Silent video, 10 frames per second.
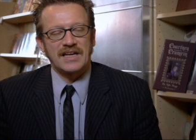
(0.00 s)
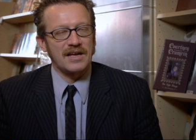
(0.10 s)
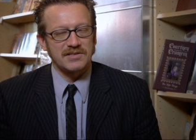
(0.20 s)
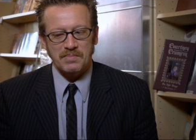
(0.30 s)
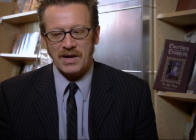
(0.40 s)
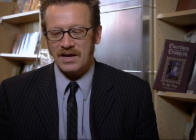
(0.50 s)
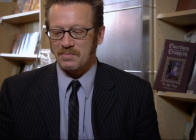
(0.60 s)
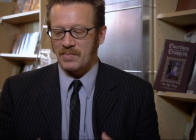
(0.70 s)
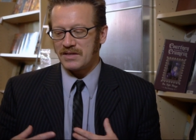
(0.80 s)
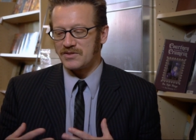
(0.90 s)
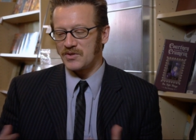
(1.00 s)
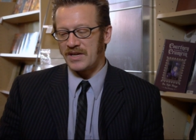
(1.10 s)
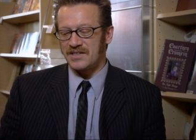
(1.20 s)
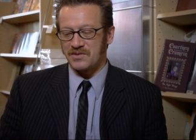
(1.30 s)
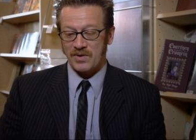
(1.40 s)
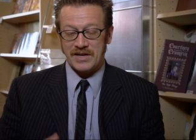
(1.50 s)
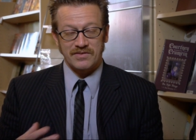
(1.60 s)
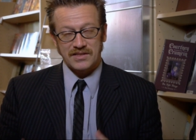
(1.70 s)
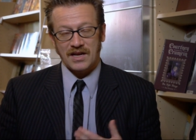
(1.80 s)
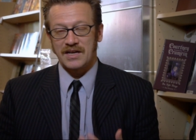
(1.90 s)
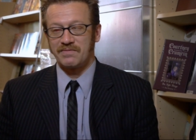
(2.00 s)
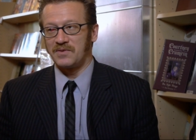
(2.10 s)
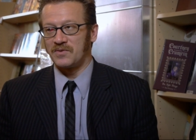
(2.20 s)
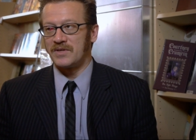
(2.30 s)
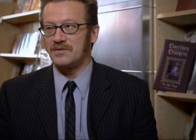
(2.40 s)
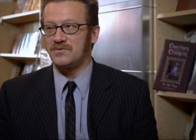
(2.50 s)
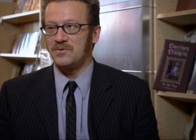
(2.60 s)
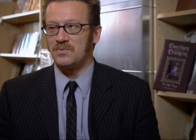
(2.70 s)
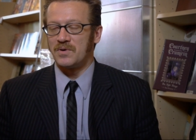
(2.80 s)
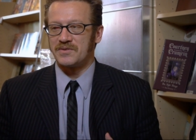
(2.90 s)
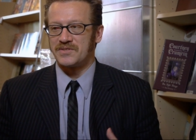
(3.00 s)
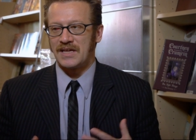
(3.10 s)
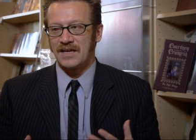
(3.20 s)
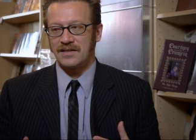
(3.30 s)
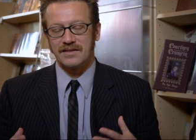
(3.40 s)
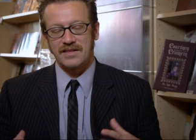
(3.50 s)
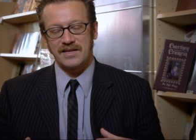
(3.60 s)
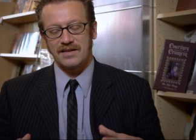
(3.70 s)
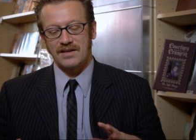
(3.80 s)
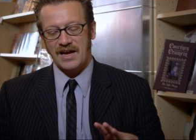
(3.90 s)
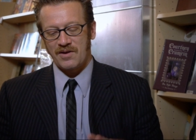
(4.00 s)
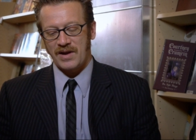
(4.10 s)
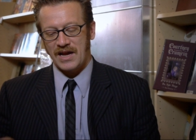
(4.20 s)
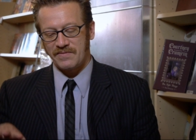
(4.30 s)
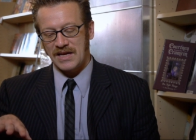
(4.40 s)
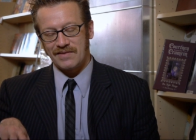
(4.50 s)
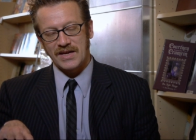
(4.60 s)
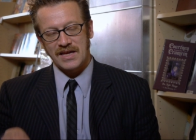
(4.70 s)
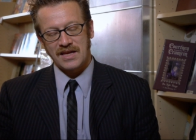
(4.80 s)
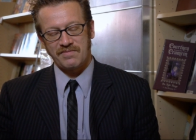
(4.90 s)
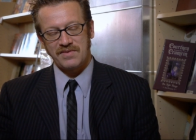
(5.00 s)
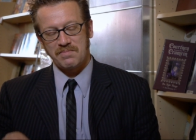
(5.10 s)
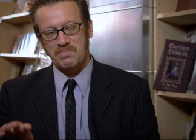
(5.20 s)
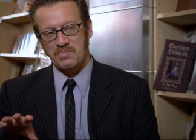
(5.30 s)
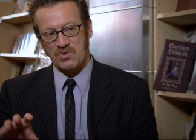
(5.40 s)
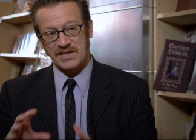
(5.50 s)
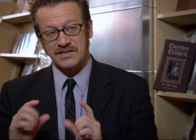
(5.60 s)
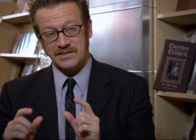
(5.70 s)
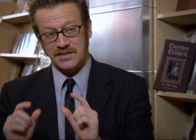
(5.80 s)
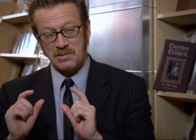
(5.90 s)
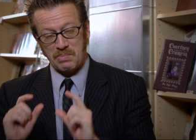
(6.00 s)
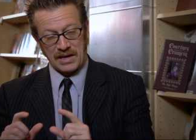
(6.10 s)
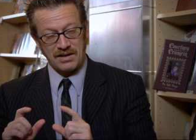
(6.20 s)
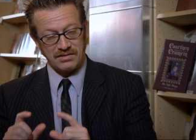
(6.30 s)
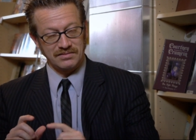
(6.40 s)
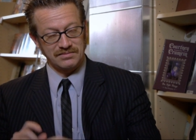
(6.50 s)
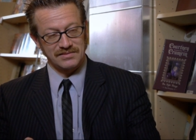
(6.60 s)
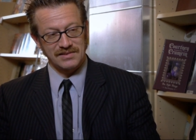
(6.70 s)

saying is my journey as a writer is kind of learning to understand that I don't have to have a heavy presence in the panel